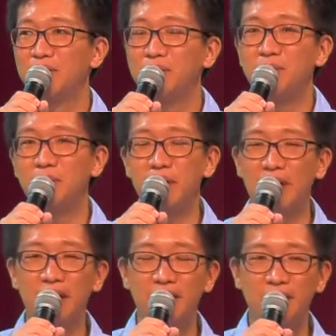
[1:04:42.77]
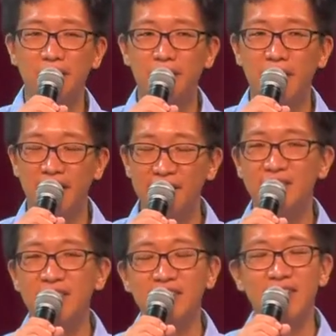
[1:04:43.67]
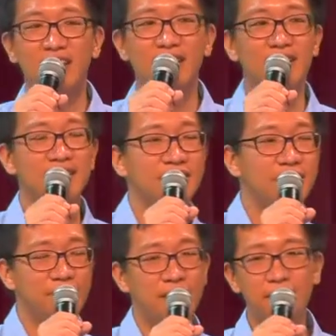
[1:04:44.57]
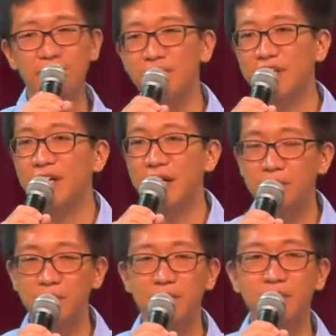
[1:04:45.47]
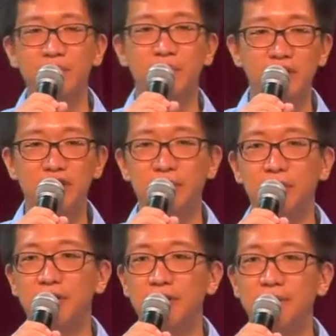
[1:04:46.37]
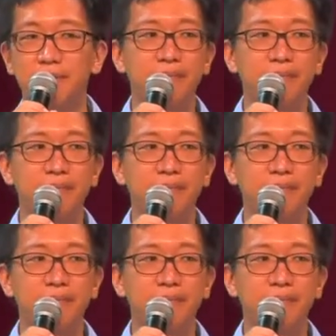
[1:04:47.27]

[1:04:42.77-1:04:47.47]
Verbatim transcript: to have this in our hearts that whenever we come to worship God,